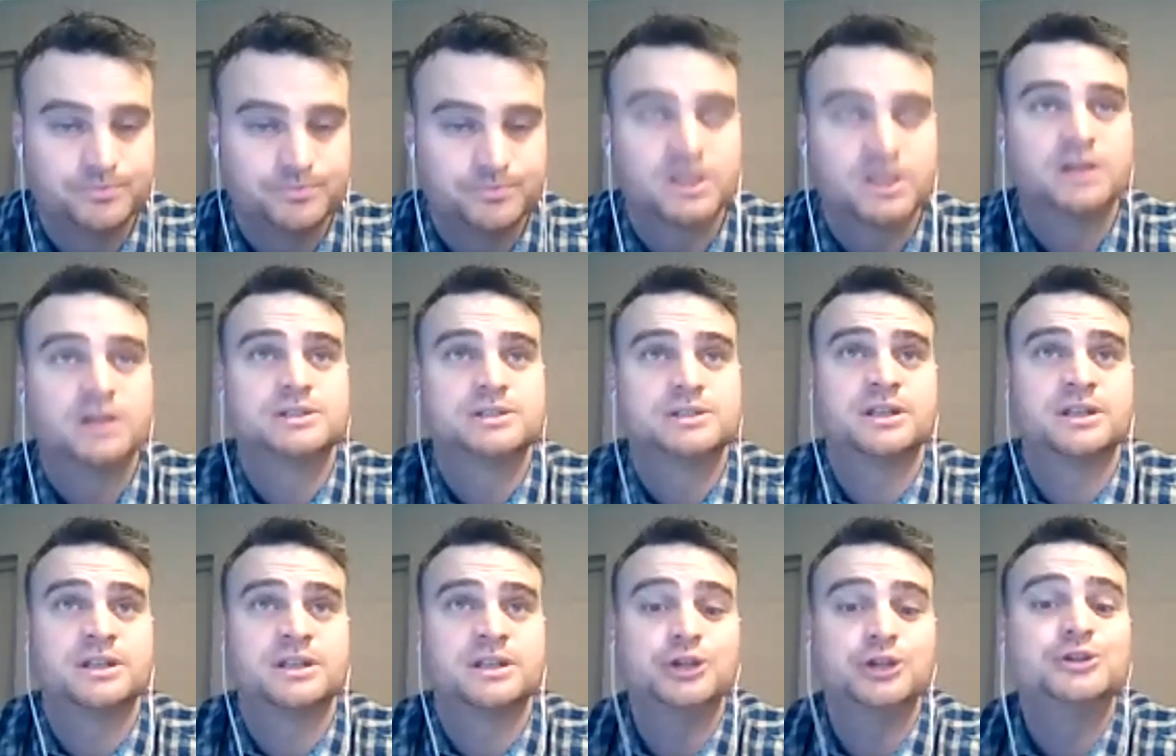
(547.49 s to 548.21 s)
So then
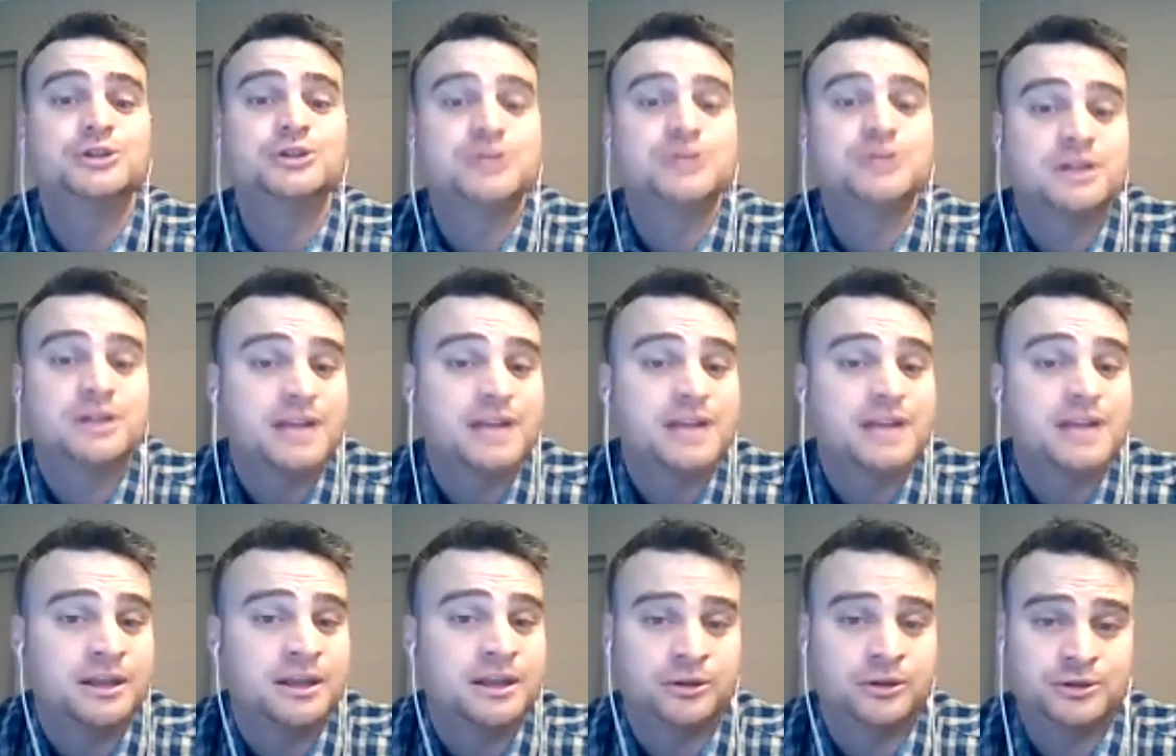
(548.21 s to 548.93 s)
you took that you
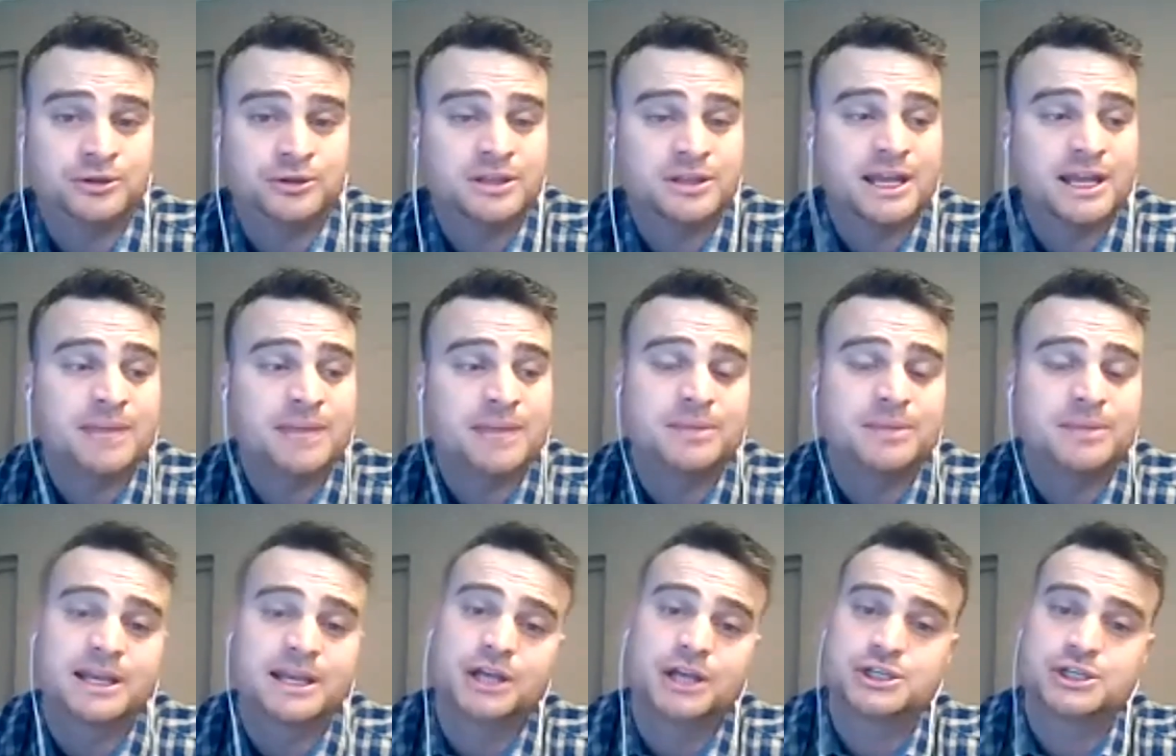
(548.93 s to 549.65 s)
took that
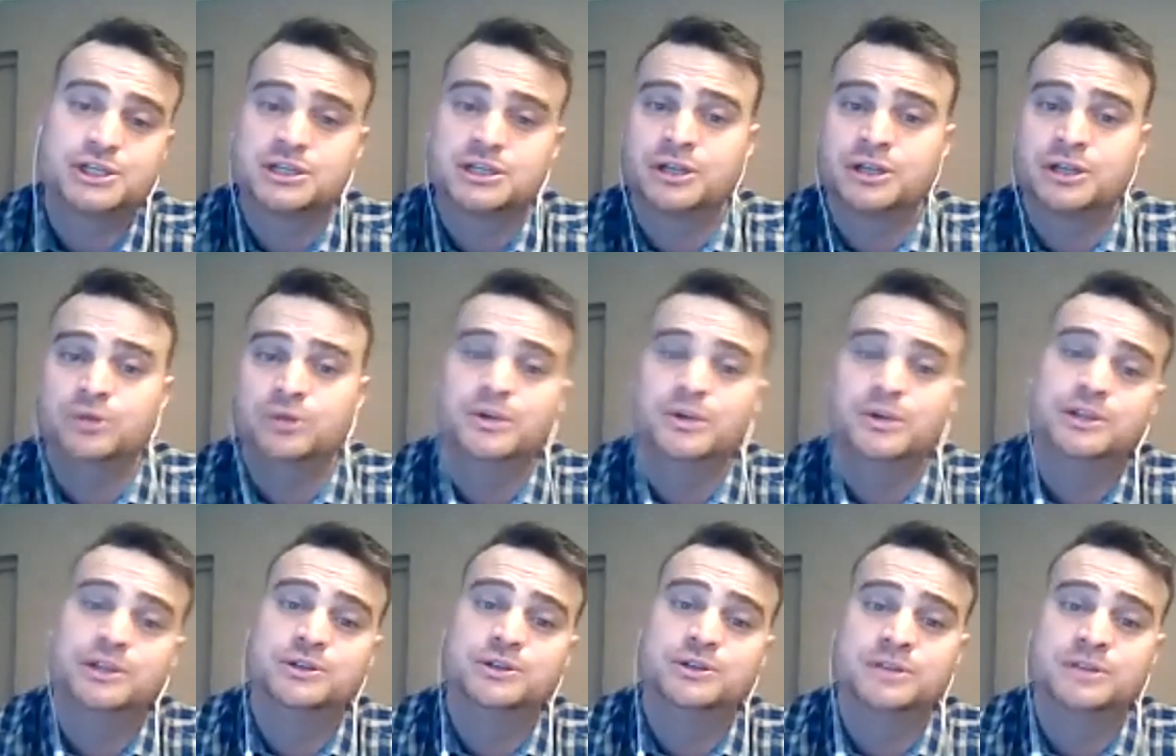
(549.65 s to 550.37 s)
application and you went
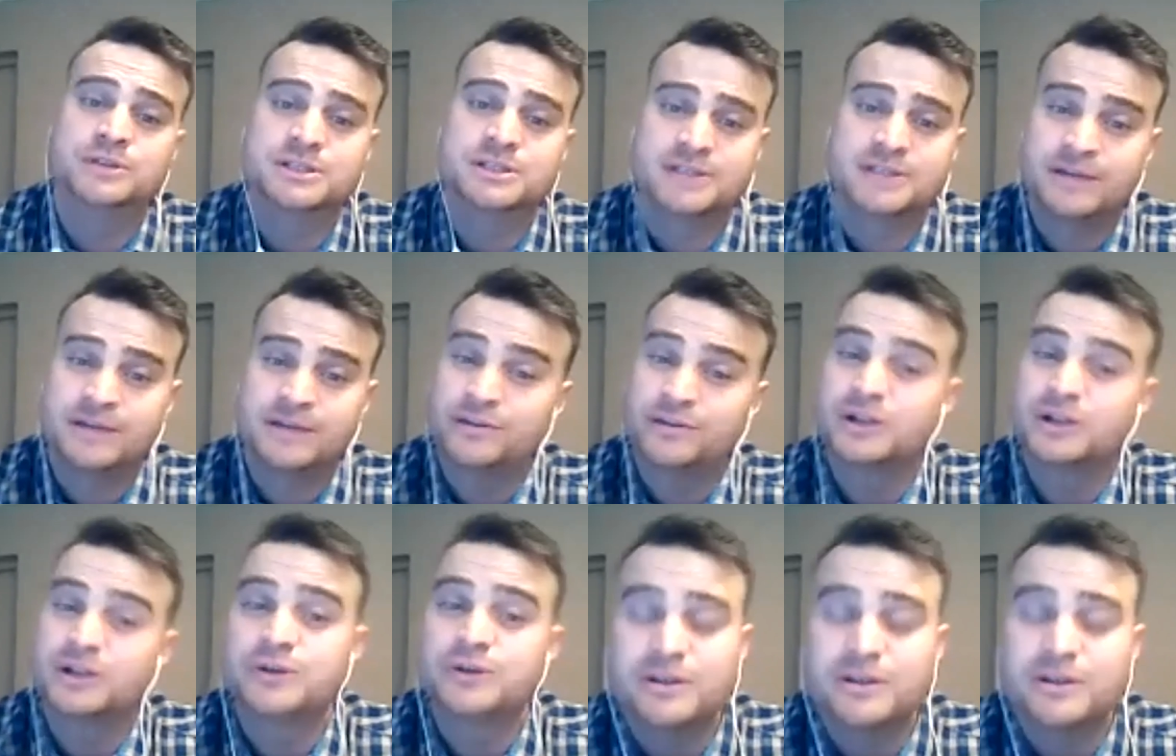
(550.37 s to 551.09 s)
to the South African
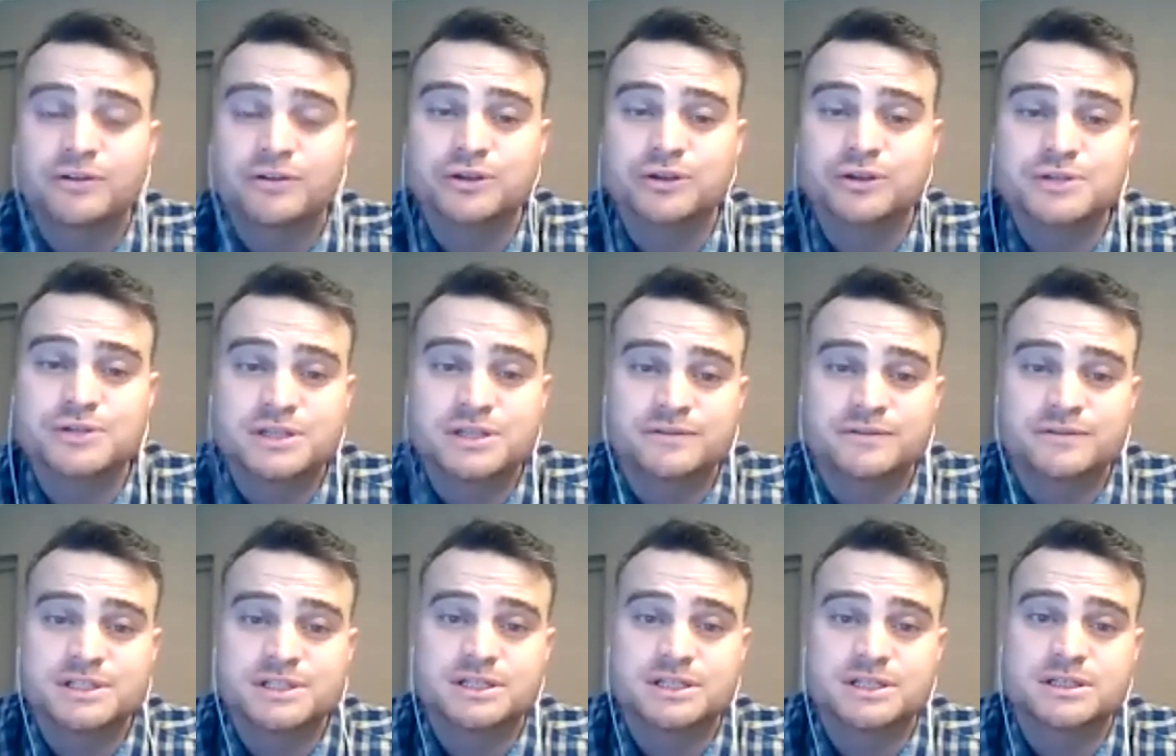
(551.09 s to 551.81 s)
Revenue
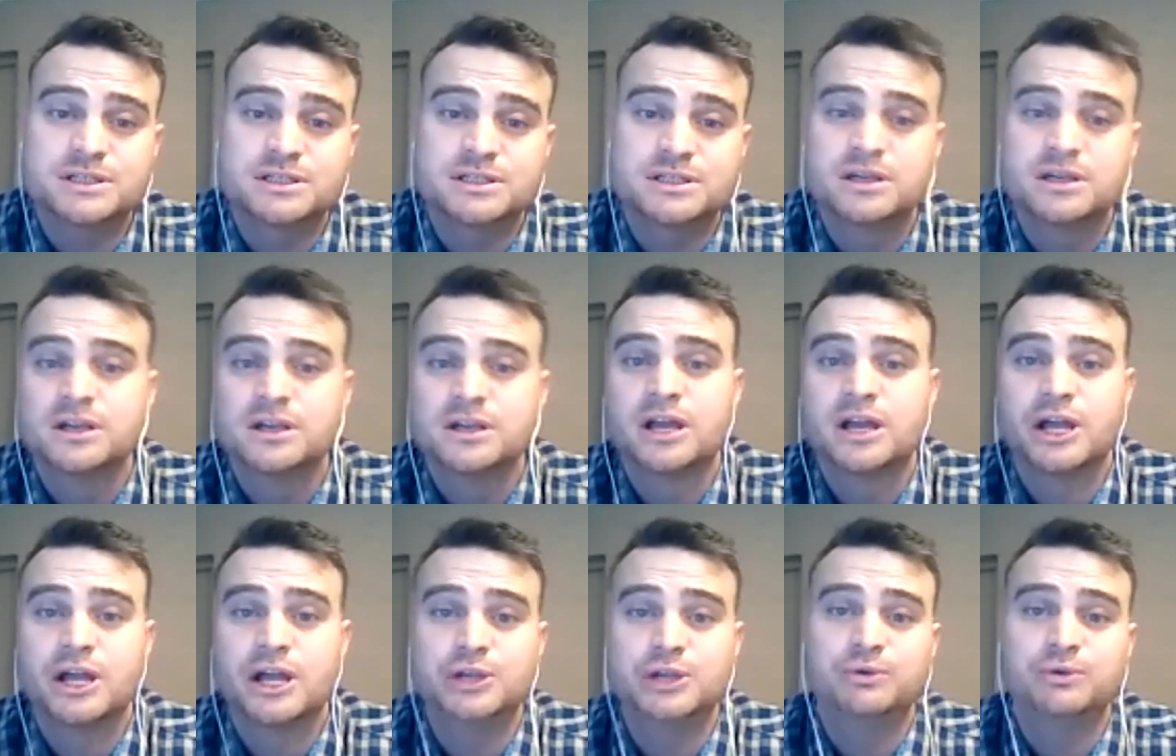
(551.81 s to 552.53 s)
Services and
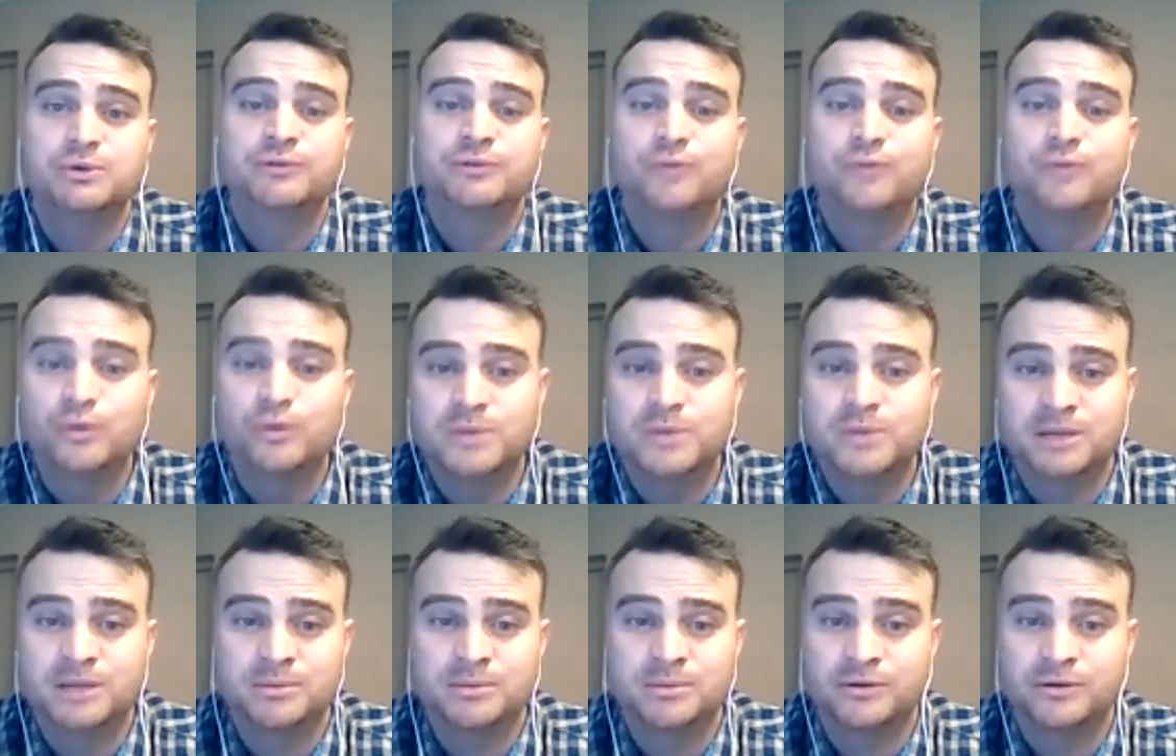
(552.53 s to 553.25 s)
you inform them
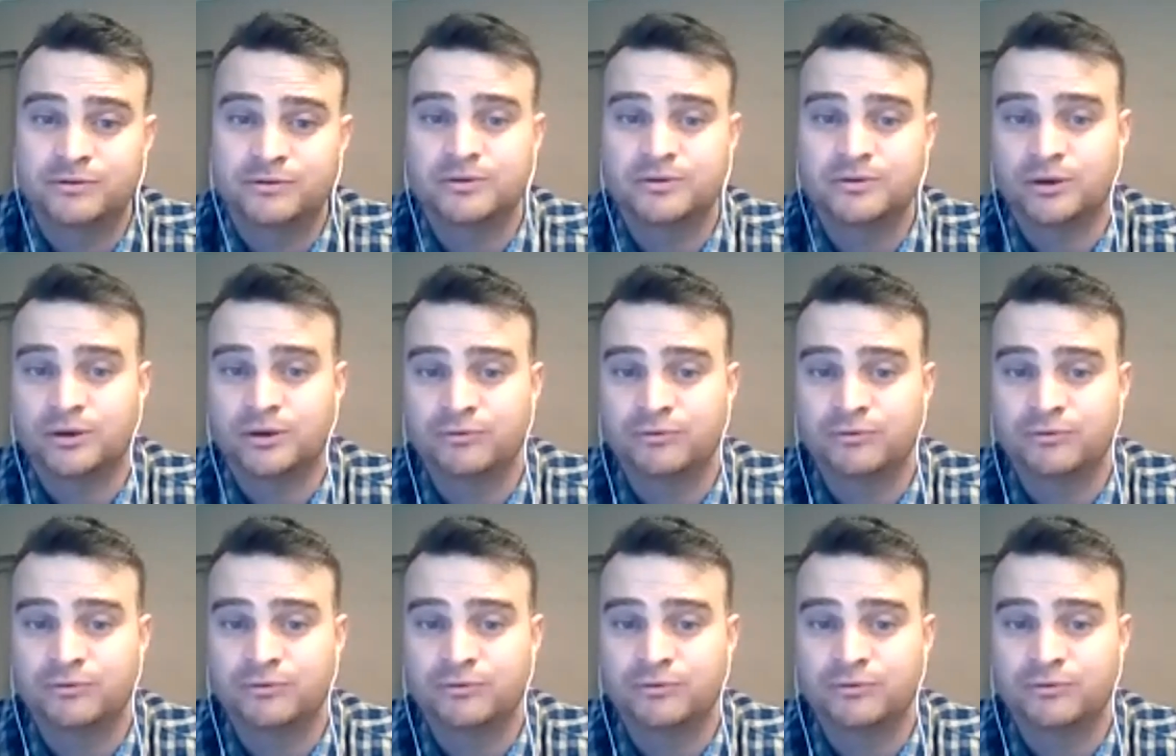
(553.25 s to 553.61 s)
of, of,